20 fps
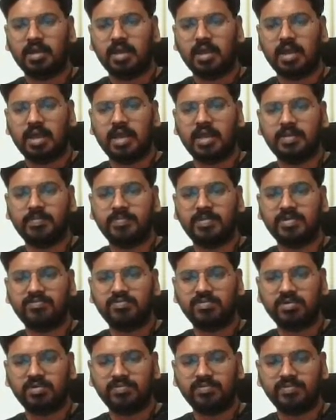And
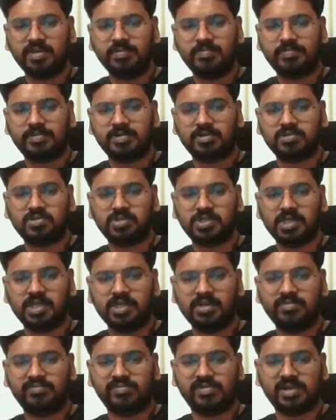before we
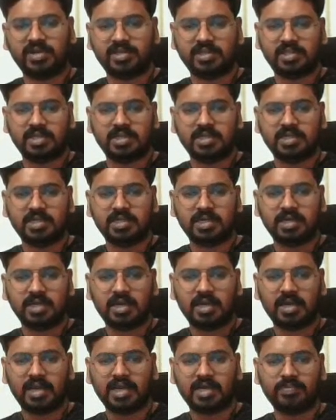proceed further,
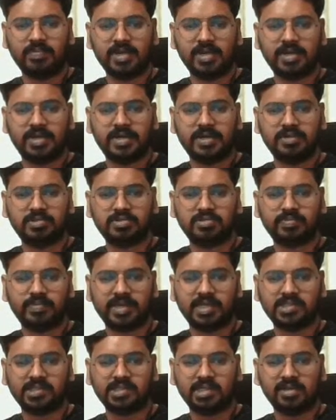let me introduce
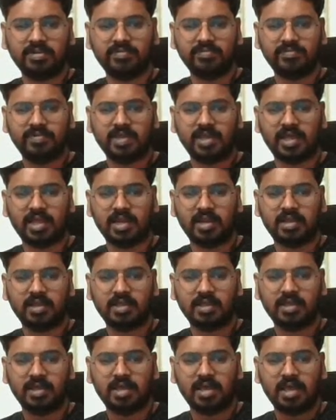myself.
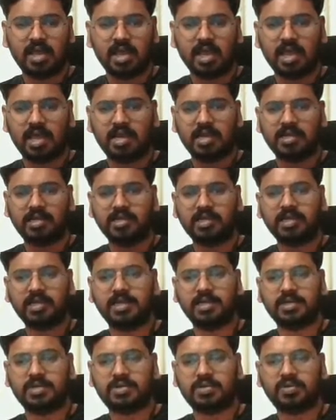A little
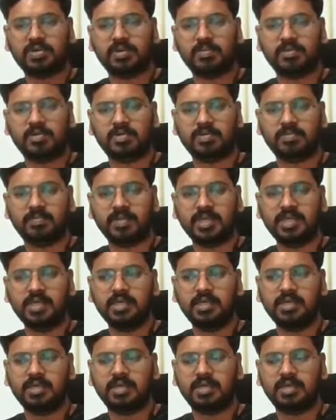intro about me.